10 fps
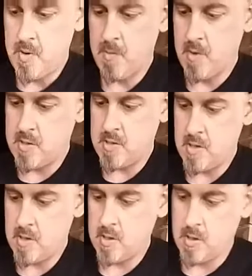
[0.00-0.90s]
go the
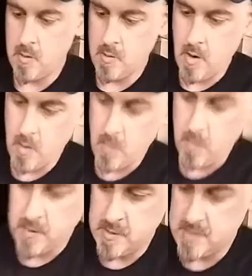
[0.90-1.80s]
whole
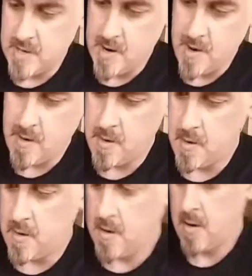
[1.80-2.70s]
entire
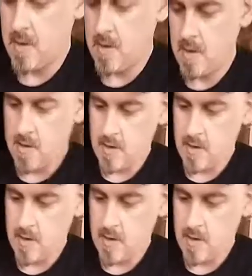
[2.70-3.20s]
length